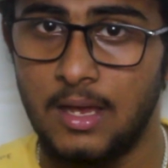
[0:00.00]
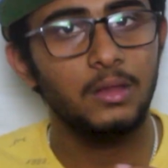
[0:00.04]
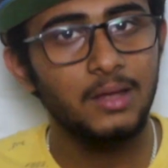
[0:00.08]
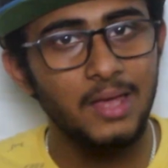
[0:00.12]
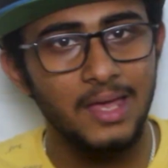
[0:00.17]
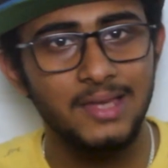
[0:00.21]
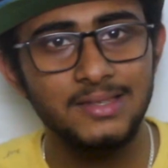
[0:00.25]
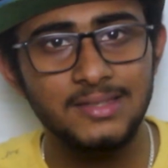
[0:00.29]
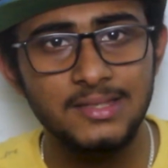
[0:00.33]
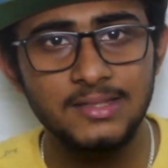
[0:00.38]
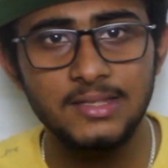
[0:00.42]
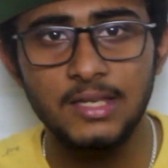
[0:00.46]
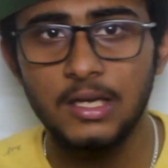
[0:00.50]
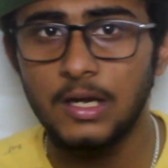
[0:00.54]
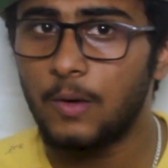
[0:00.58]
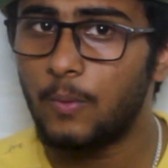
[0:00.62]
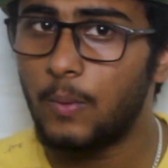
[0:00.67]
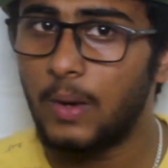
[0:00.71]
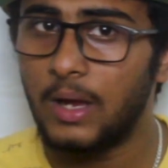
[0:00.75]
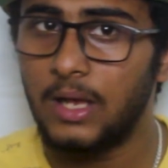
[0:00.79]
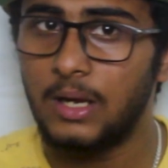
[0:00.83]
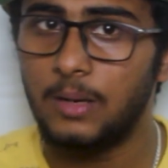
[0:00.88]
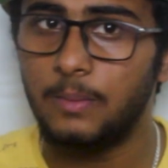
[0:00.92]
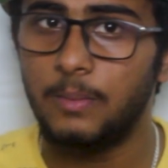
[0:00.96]
The cases are
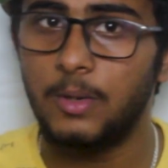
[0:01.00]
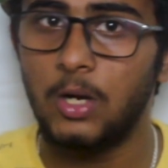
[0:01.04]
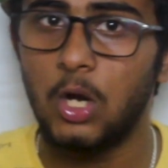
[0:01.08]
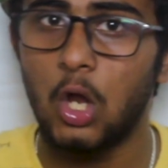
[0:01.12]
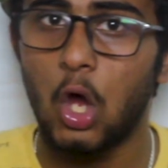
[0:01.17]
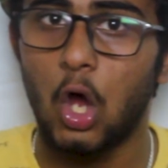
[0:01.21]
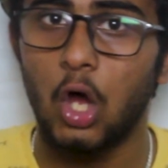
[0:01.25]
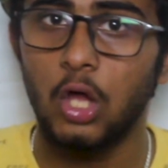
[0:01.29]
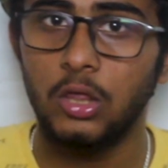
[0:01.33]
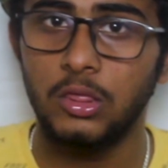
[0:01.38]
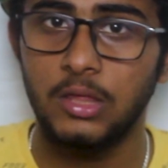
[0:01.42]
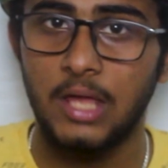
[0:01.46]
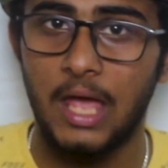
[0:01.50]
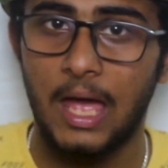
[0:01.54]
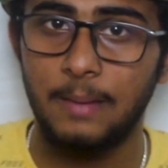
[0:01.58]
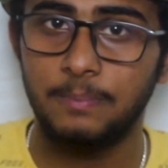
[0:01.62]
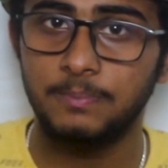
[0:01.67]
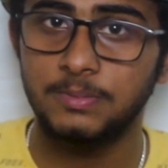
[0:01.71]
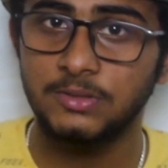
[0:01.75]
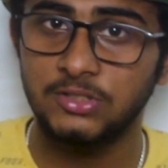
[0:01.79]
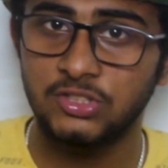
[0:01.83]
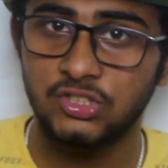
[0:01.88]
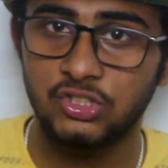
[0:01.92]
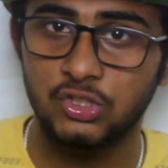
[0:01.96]
available on the
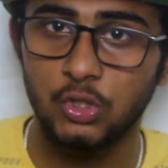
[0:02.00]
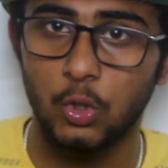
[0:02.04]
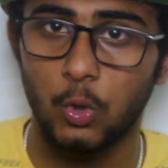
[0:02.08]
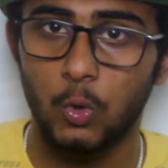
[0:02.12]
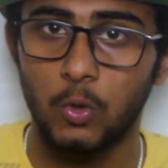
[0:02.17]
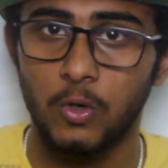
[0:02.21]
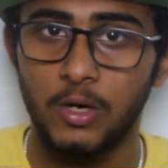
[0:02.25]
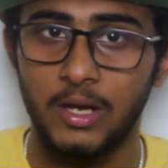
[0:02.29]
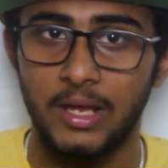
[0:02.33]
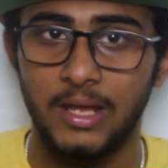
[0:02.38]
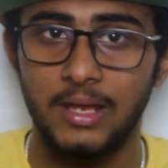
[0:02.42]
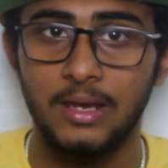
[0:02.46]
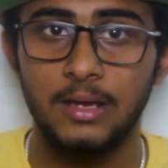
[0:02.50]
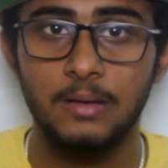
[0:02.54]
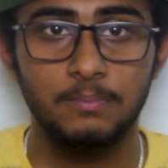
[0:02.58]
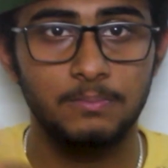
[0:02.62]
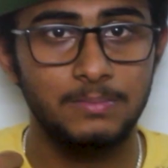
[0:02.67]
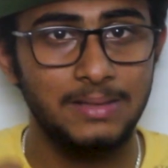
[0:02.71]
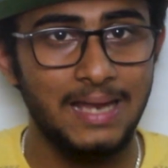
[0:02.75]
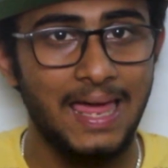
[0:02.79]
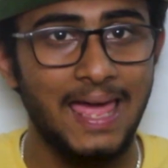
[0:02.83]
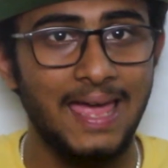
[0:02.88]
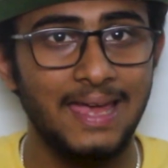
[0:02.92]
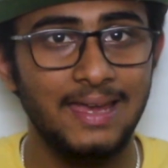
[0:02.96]
Apple Store
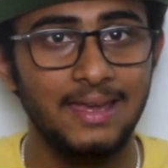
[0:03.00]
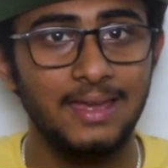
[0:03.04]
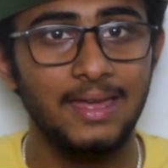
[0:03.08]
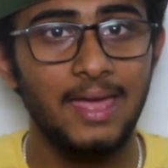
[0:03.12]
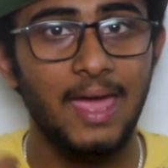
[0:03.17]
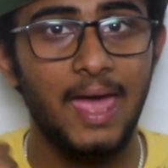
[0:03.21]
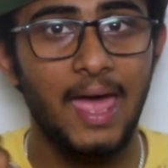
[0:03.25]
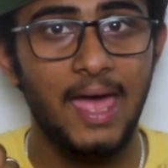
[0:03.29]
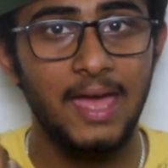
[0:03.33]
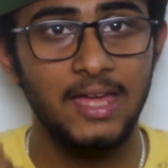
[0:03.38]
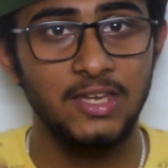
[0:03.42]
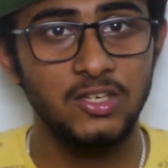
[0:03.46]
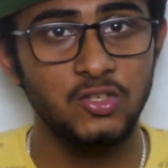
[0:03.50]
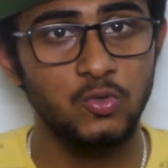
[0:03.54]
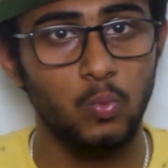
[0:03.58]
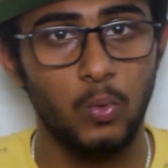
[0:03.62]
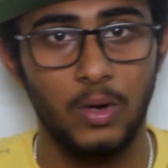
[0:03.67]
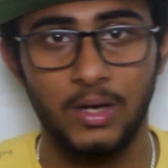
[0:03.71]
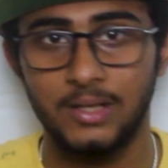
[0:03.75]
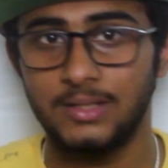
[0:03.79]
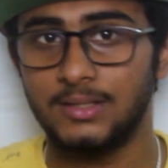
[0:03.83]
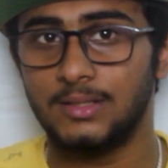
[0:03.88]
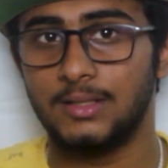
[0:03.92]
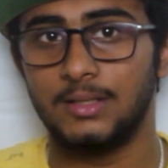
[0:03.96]
in black and
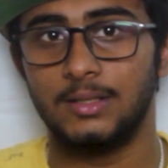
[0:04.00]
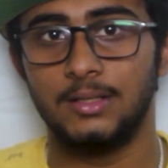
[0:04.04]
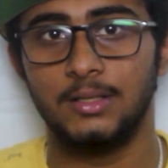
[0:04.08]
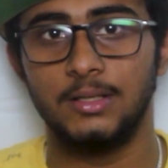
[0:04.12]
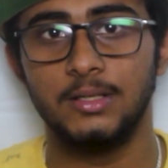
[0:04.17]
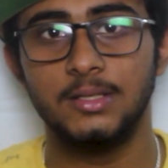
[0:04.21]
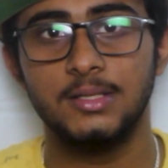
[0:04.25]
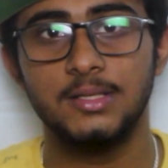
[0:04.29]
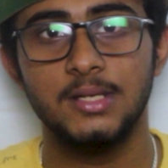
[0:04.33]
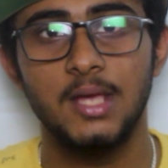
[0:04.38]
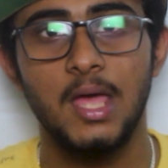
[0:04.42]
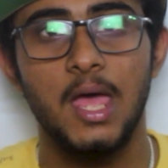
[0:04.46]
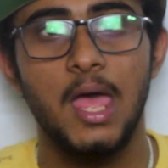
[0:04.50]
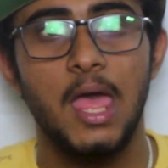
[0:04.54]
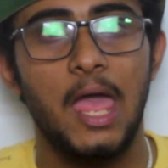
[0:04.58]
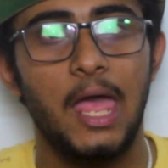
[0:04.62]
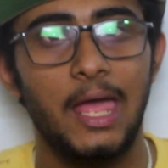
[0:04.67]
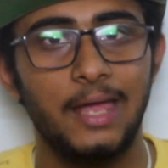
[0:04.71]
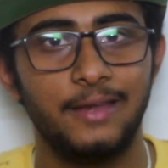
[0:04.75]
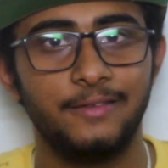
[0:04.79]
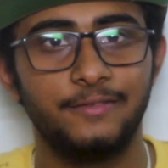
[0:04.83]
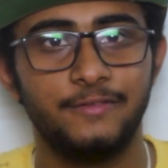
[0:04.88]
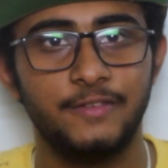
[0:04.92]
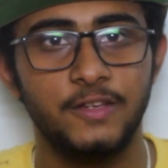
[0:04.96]
white colors
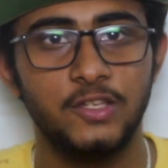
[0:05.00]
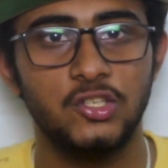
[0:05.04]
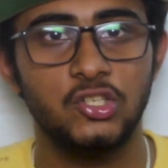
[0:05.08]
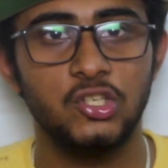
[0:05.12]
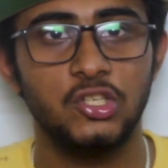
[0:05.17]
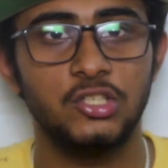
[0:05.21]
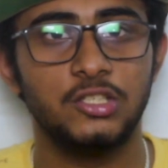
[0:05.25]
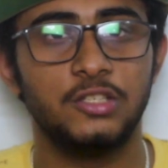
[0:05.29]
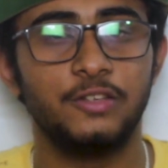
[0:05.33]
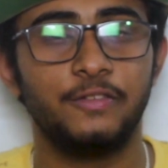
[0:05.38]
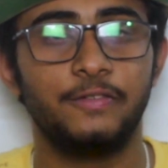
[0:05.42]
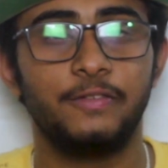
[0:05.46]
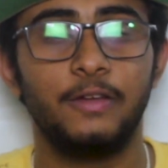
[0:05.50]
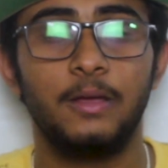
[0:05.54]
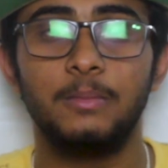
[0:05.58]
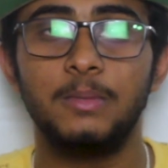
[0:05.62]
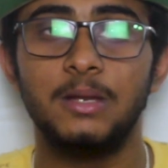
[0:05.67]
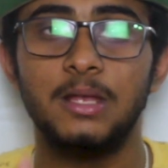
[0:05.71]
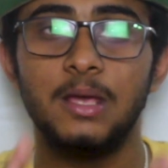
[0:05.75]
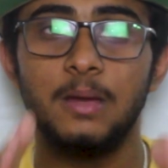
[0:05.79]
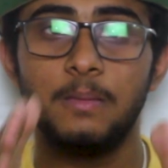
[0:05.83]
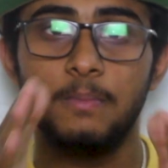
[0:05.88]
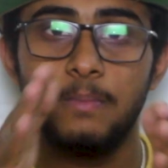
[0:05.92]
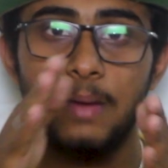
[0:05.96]
and features the
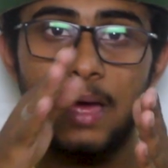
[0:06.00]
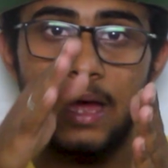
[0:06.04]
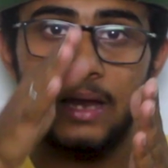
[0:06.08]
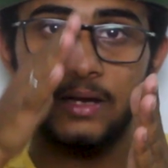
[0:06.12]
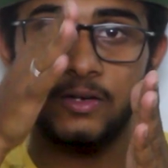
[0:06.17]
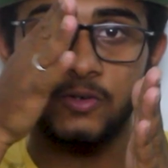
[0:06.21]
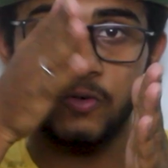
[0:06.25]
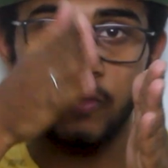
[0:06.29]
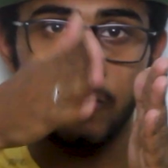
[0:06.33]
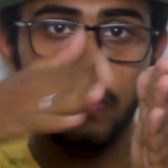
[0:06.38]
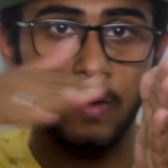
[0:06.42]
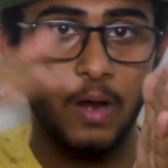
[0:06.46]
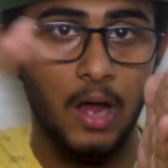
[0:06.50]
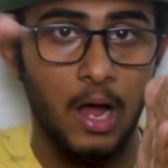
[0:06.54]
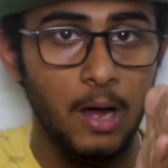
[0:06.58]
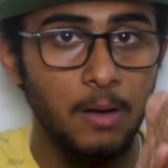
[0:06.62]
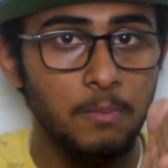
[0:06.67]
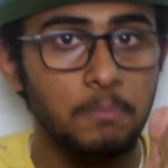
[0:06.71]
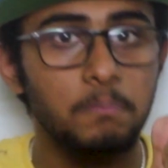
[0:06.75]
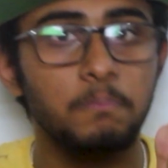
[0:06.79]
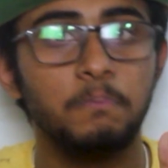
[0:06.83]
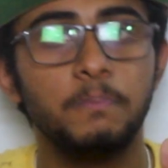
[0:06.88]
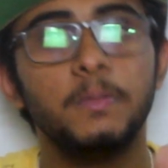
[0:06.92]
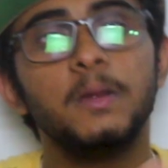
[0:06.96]
familiar battery
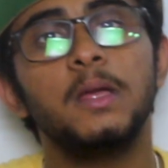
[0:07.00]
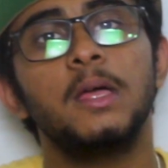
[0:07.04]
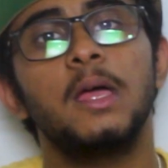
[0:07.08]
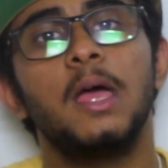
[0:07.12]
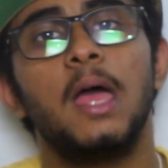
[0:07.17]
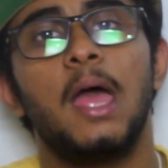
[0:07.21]
hump